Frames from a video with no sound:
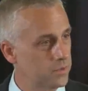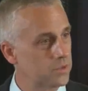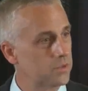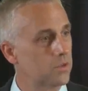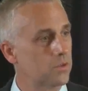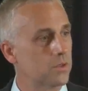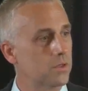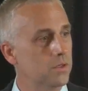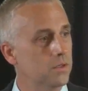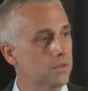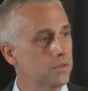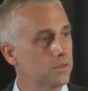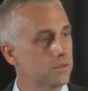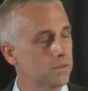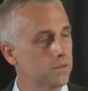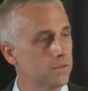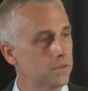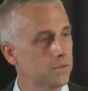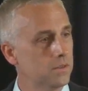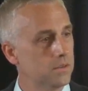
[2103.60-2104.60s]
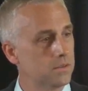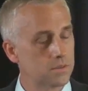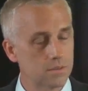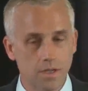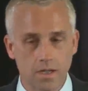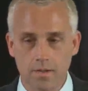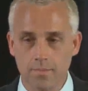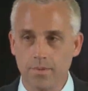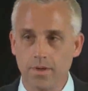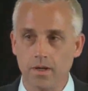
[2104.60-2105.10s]
story, it's
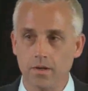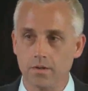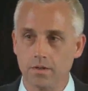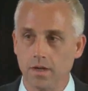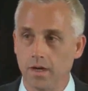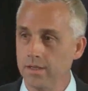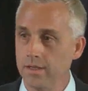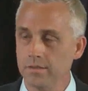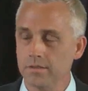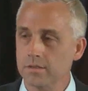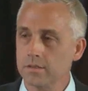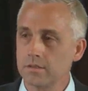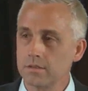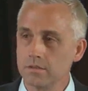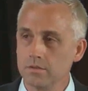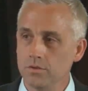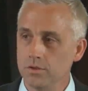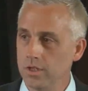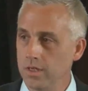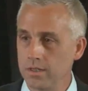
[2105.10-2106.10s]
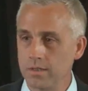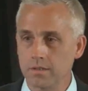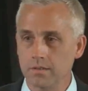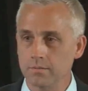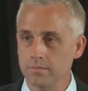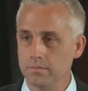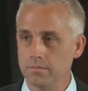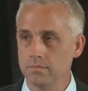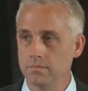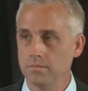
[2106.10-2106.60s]
not about Isaac, Jacob,
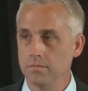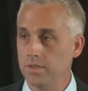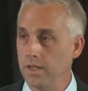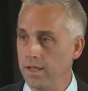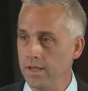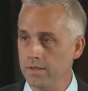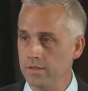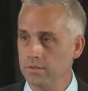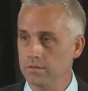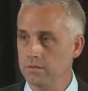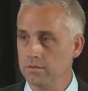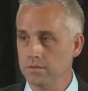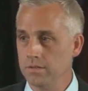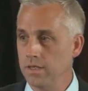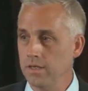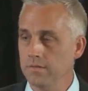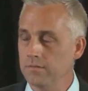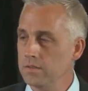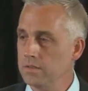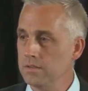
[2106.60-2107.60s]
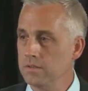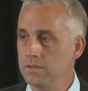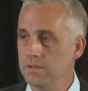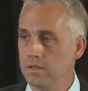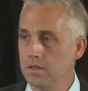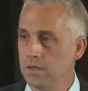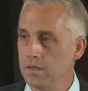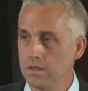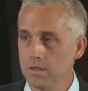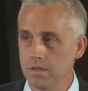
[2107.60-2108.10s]
Daniel, David,
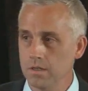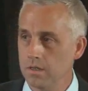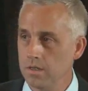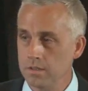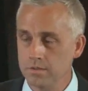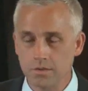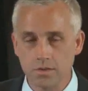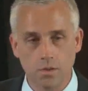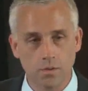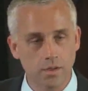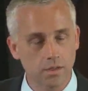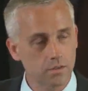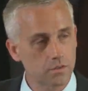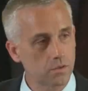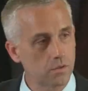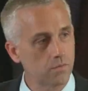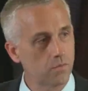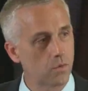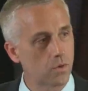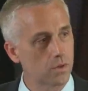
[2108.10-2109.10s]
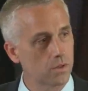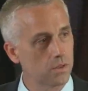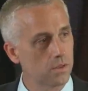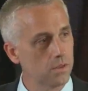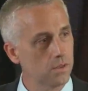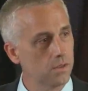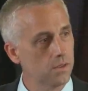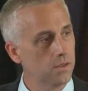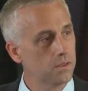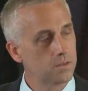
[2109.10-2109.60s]
and so on and so forth.
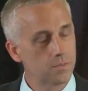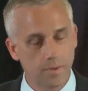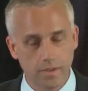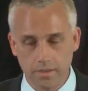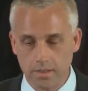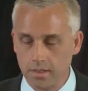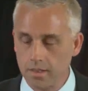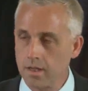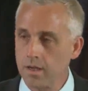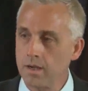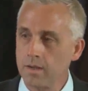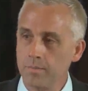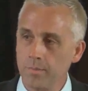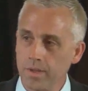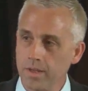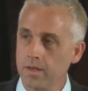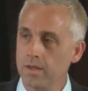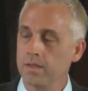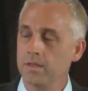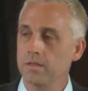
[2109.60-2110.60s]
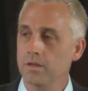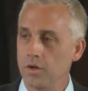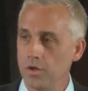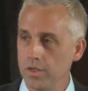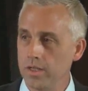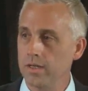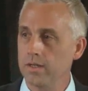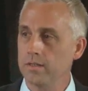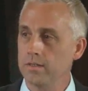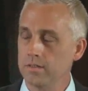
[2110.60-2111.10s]
It's about the God behind all
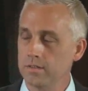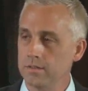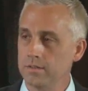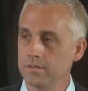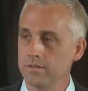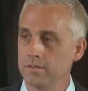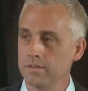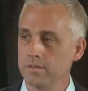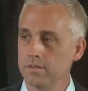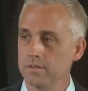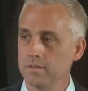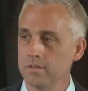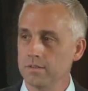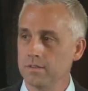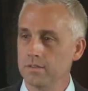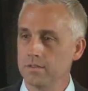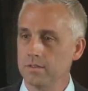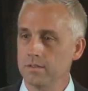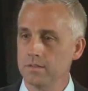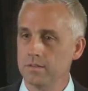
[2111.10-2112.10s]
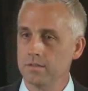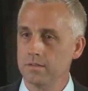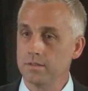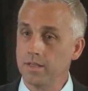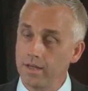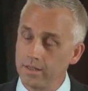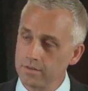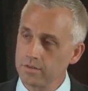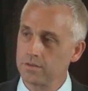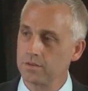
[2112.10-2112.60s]
that.
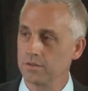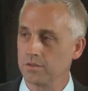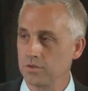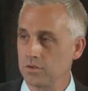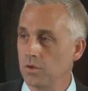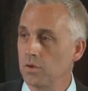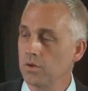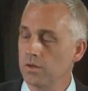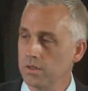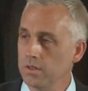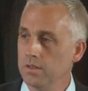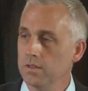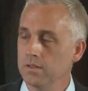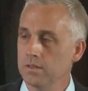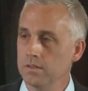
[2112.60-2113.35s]
That's the story.